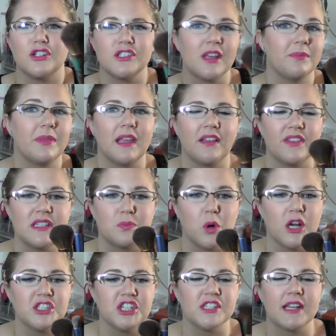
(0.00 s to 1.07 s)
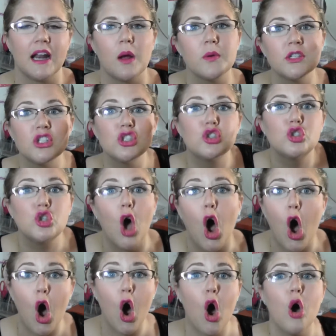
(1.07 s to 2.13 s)
or something of these brushes and I was
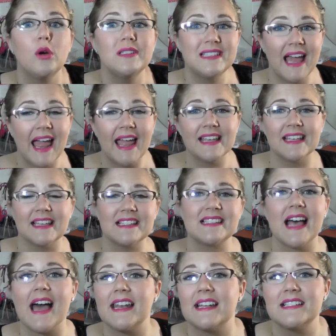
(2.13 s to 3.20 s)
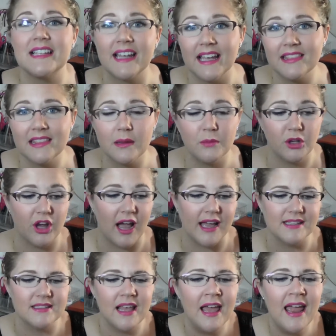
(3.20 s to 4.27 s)
so dang excited to get them you
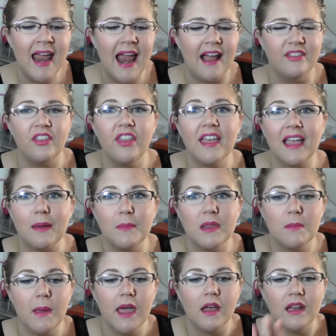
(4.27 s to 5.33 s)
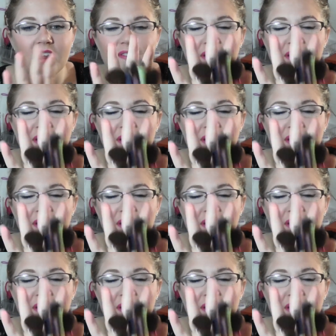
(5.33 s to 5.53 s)
guys and then they came in the mail and I